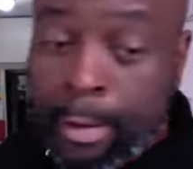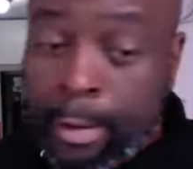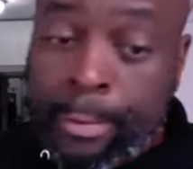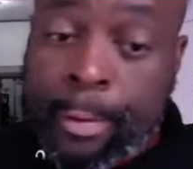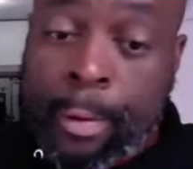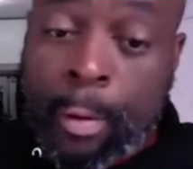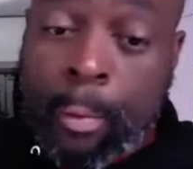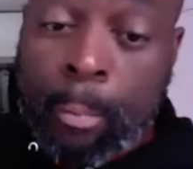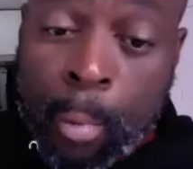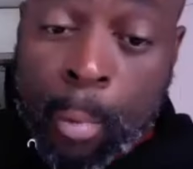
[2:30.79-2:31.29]

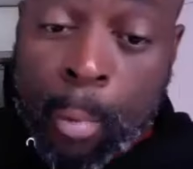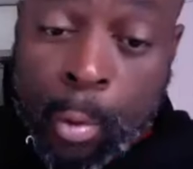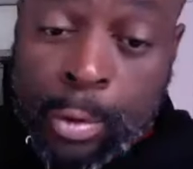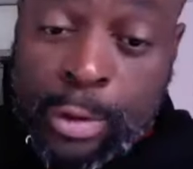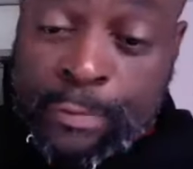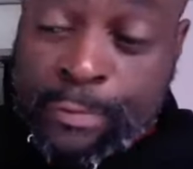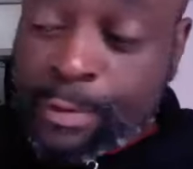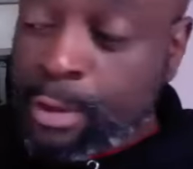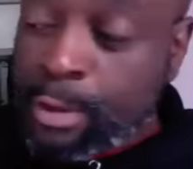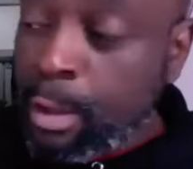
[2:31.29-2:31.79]
Now,
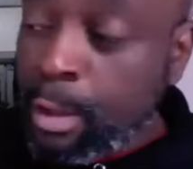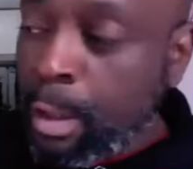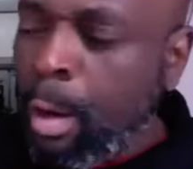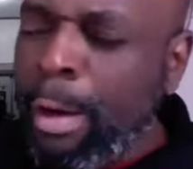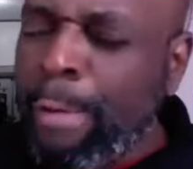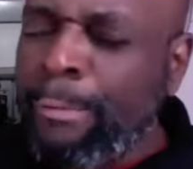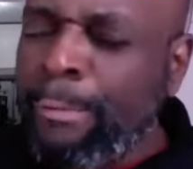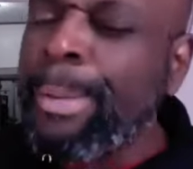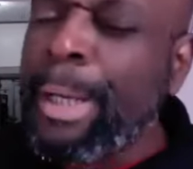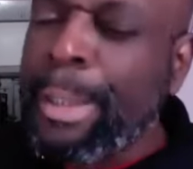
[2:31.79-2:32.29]

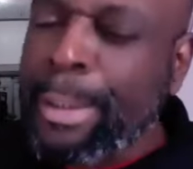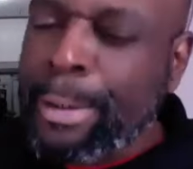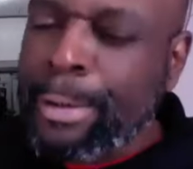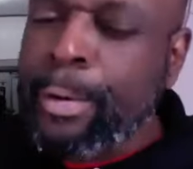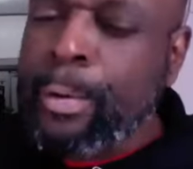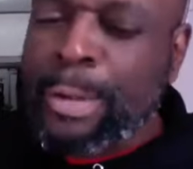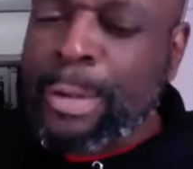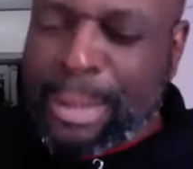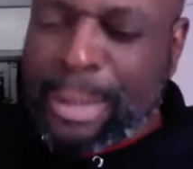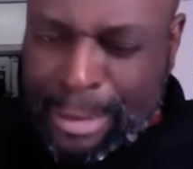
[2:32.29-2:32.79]
everybody
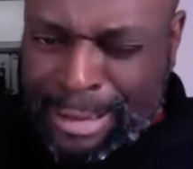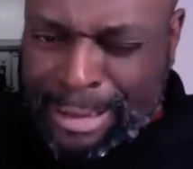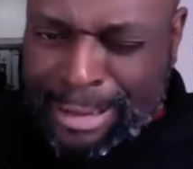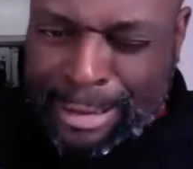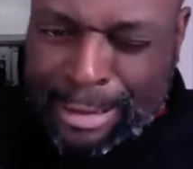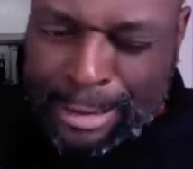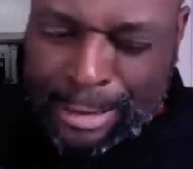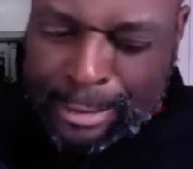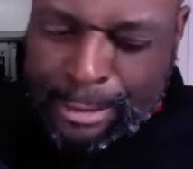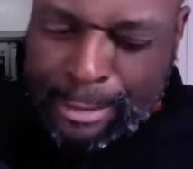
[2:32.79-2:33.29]
knows that a
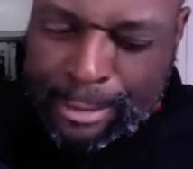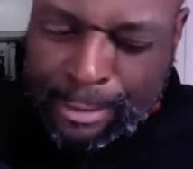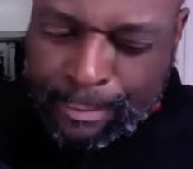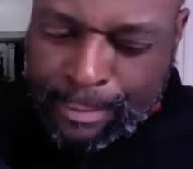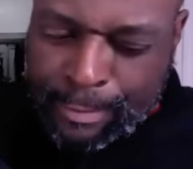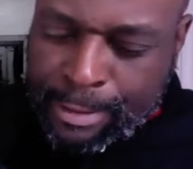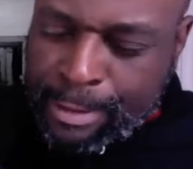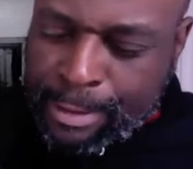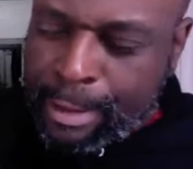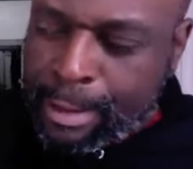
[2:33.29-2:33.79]
60th of a
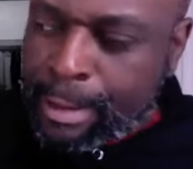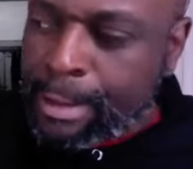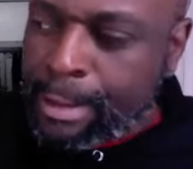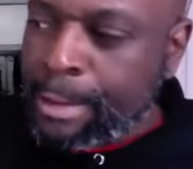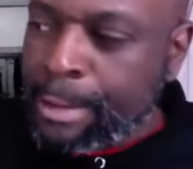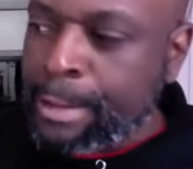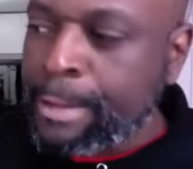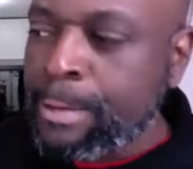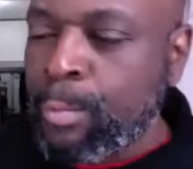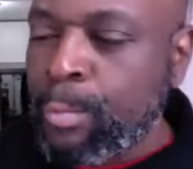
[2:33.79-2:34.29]
second
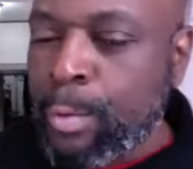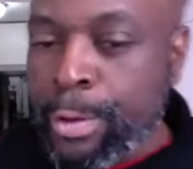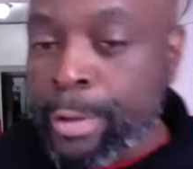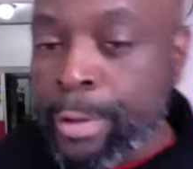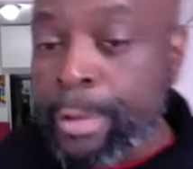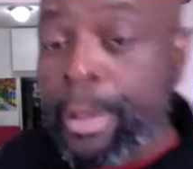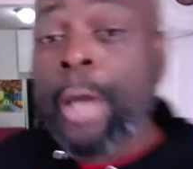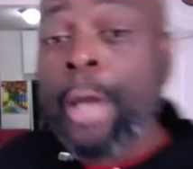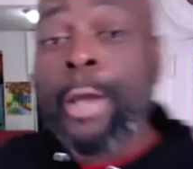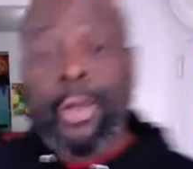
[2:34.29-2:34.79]
is where a